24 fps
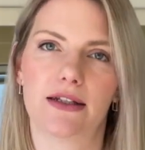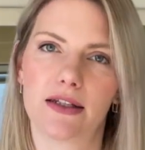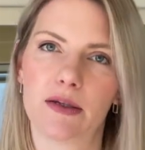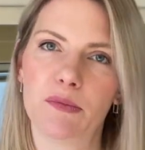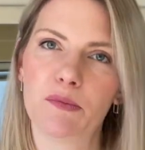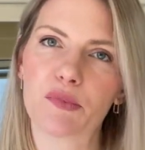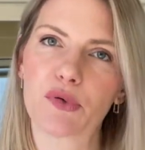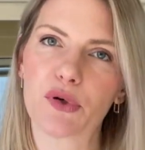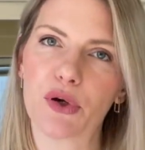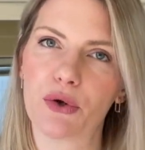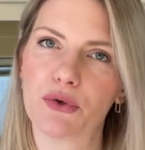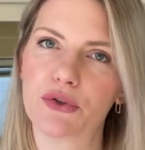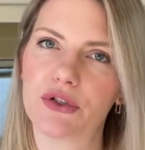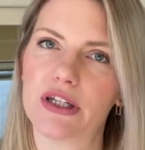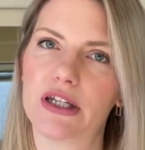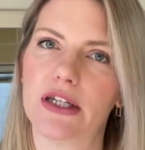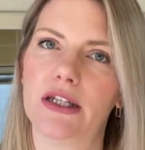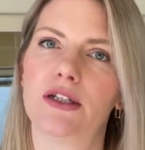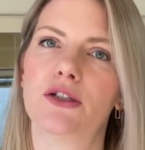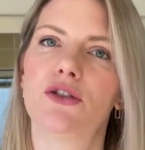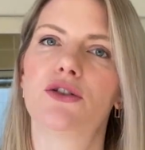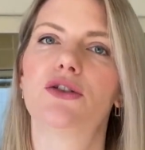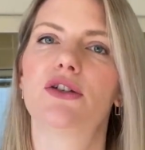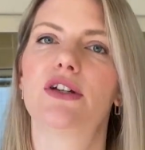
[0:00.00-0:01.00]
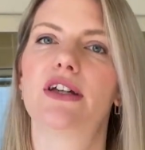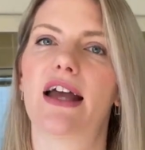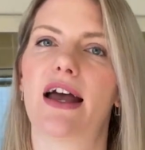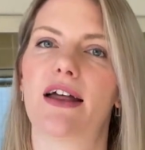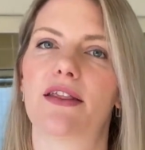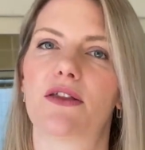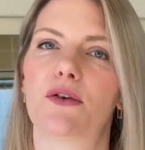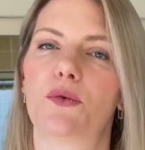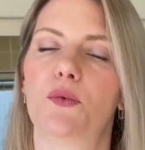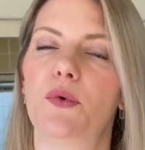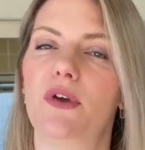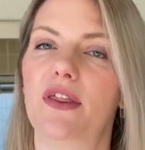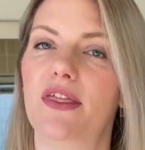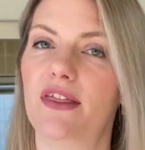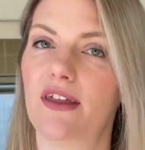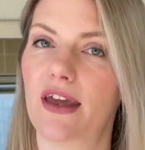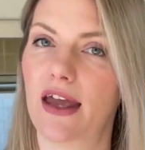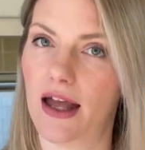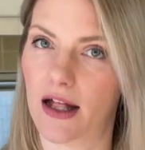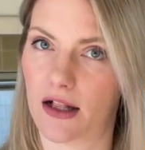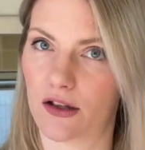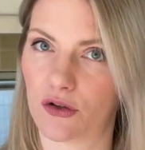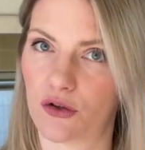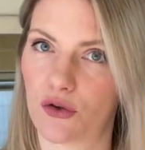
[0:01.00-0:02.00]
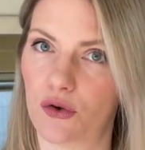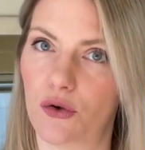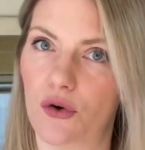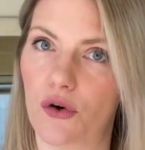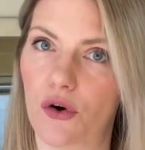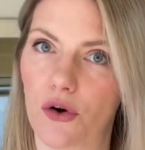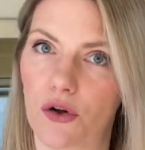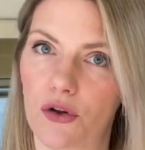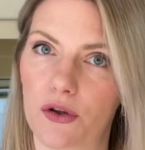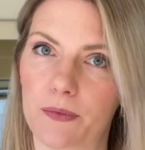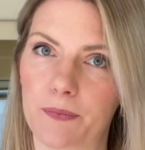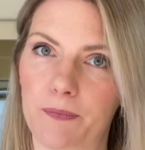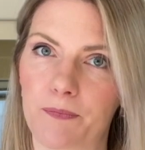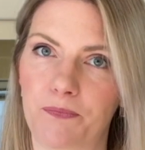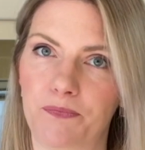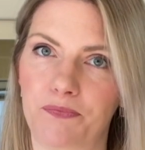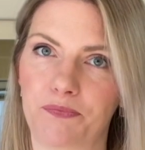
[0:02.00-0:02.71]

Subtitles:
some protein together with alcohol.